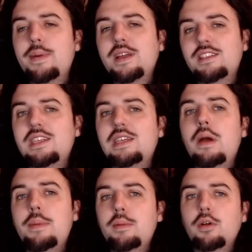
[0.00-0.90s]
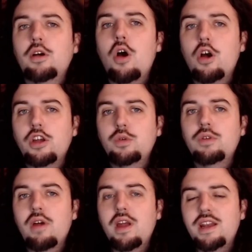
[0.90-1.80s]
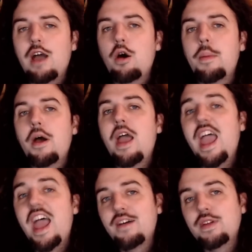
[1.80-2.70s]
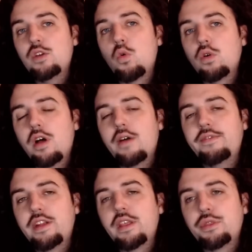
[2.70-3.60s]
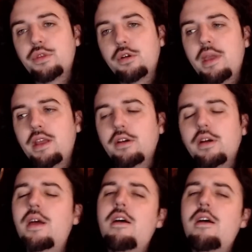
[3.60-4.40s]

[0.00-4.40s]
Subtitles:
I can see why people are arguing right now about having Orlov down that third pair.